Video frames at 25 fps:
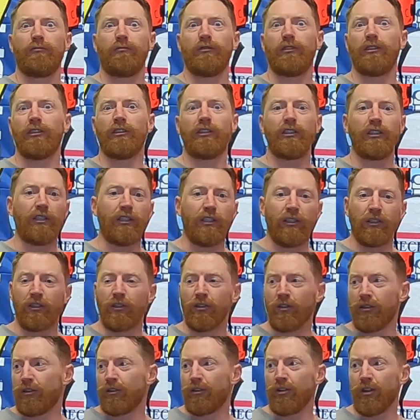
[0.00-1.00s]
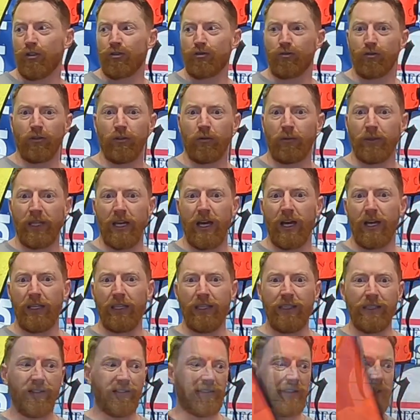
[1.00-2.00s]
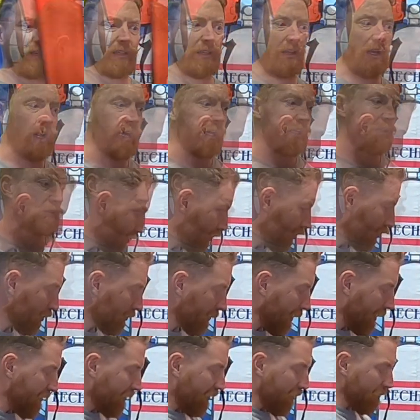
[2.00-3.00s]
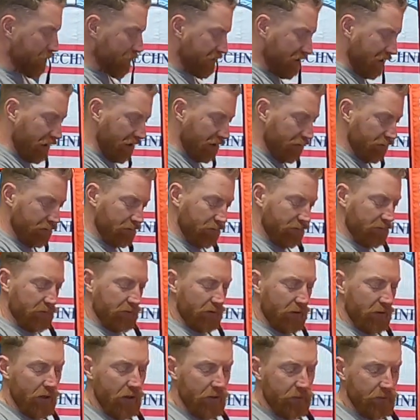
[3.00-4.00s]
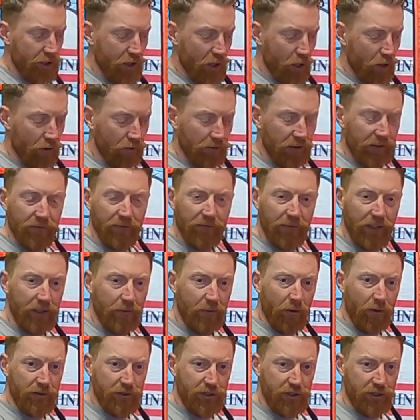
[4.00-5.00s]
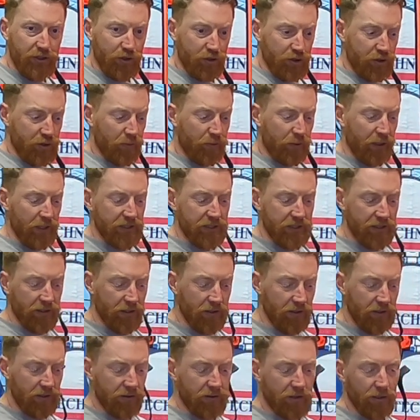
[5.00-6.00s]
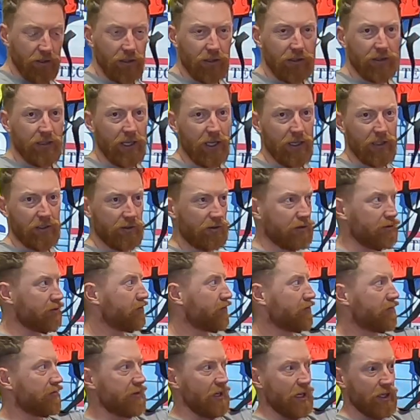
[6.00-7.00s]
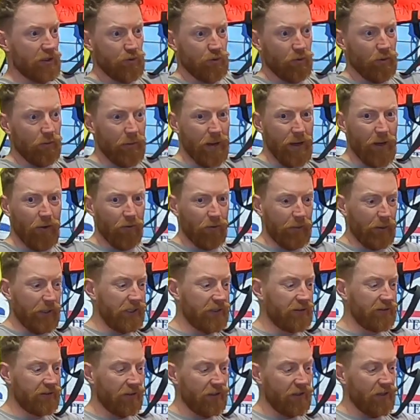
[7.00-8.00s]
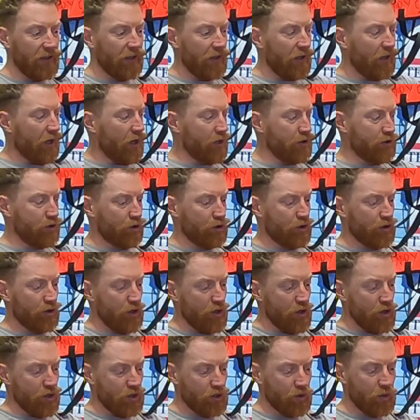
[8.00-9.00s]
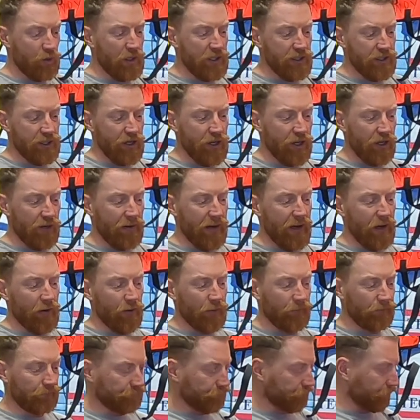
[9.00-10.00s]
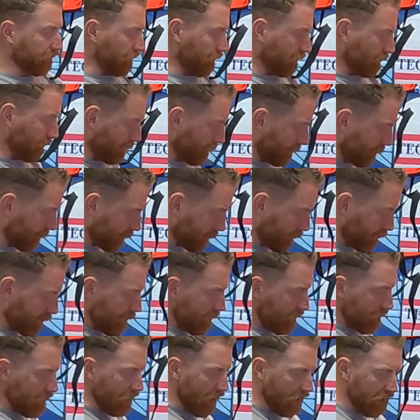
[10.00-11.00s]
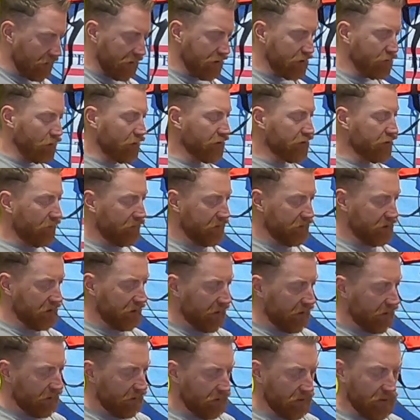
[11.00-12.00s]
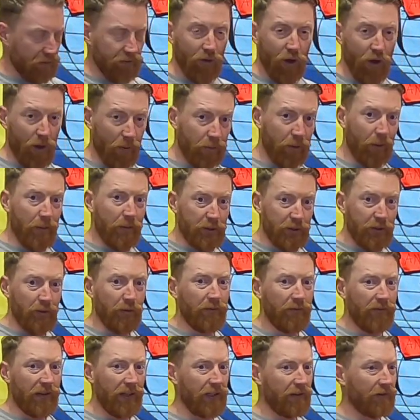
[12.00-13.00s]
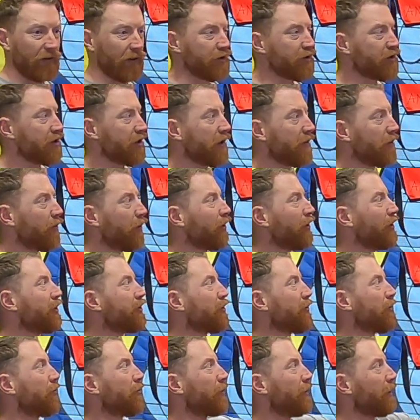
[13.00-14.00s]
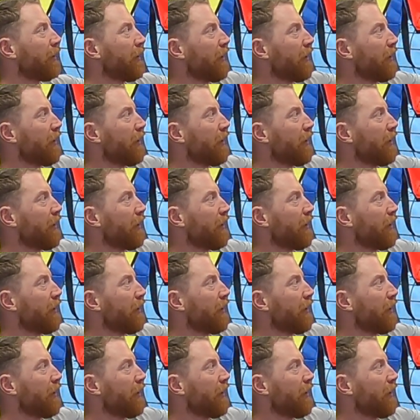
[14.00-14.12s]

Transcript: you're gonna not struggle with that, easy. So the only way of emptying the oral inflate ones is just to press the actual mouthpiece and just squeeze the air out. These ones, obviously, they've got a proper dump valve on, so you can pull the dump.